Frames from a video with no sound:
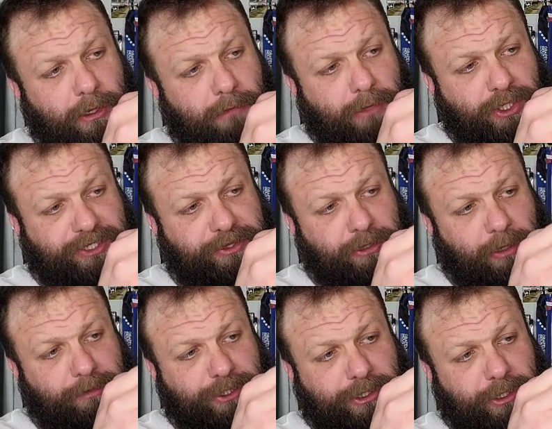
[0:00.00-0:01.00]
Most of the
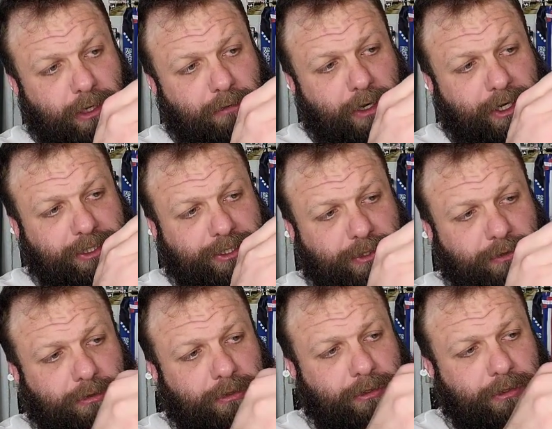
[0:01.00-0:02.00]
grippers you're going to run into,
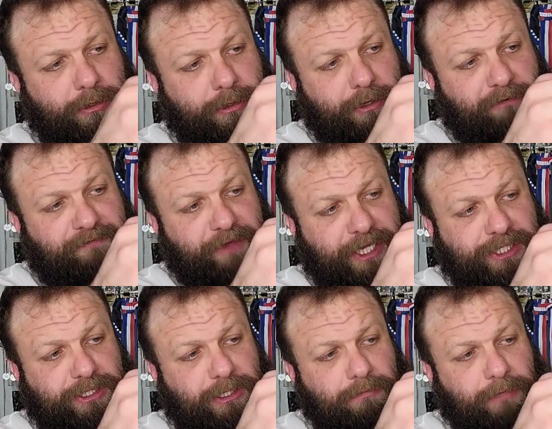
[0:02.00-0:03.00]
they're
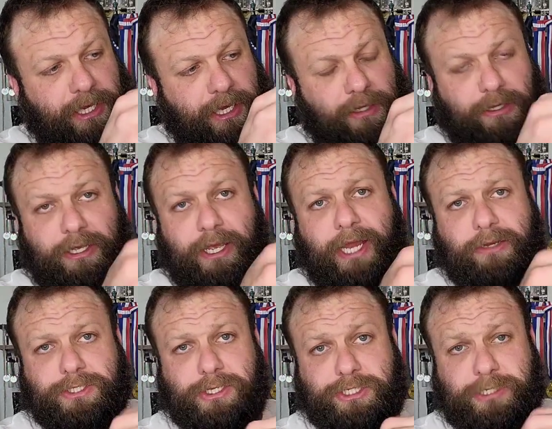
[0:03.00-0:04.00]
fixed, meaning the
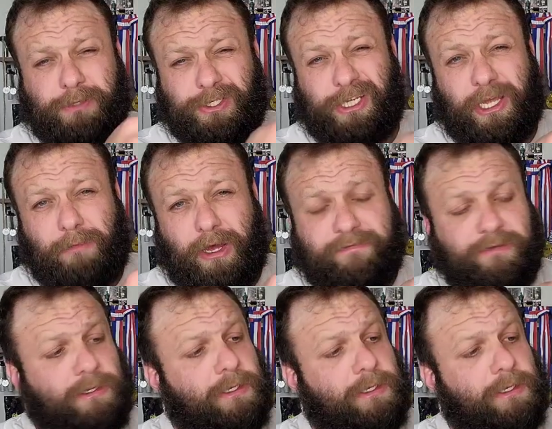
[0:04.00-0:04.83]
handles aren't supposed to come off.